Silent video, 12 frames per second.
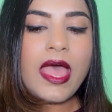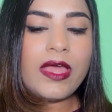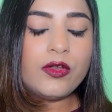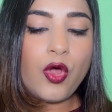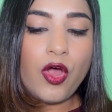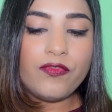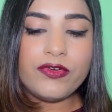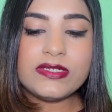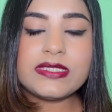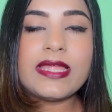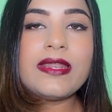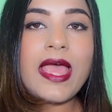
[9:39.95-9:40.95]
and
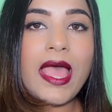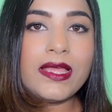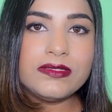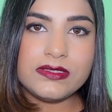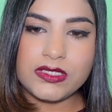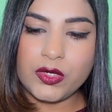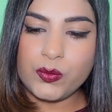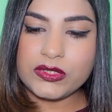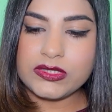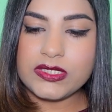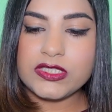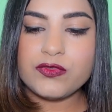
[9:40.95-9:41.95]
offers enhanced
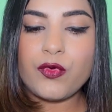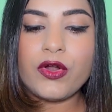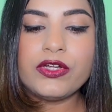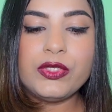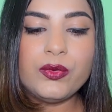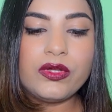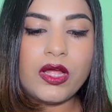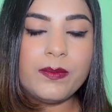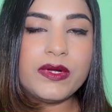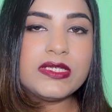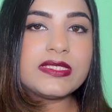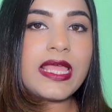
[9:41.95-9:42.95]
services for
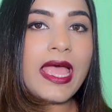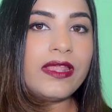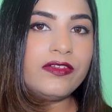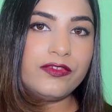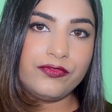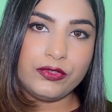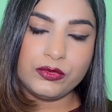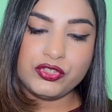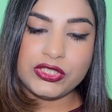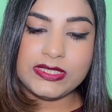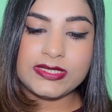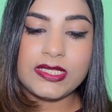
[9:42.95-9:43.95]
newcomers and
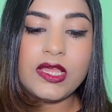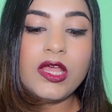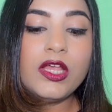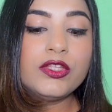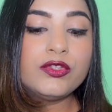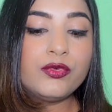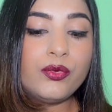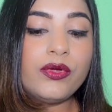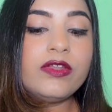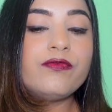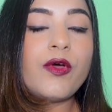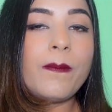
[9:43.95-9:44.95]
refugees through
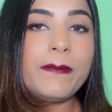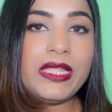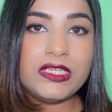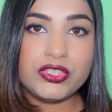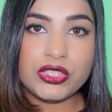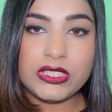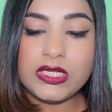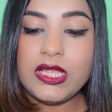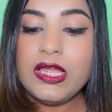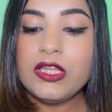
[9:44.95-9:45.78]
information,